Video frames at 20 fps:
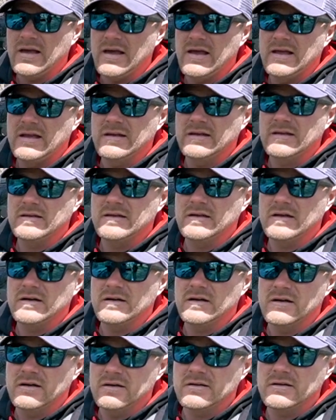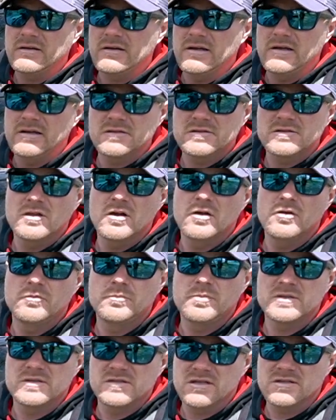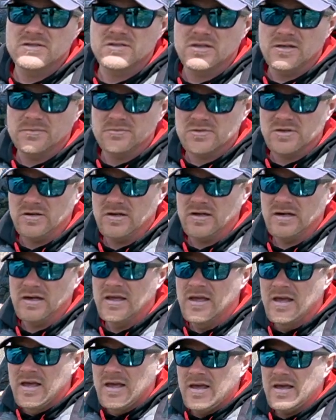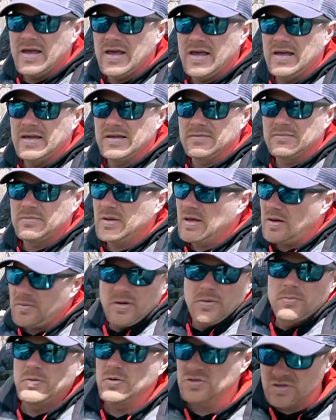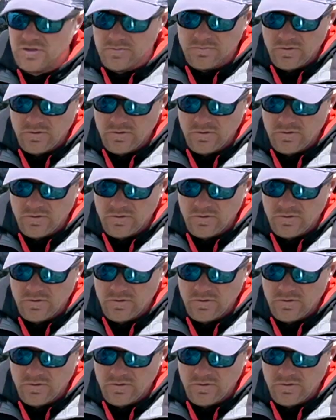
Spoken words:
and in a stowed position, and be able to push the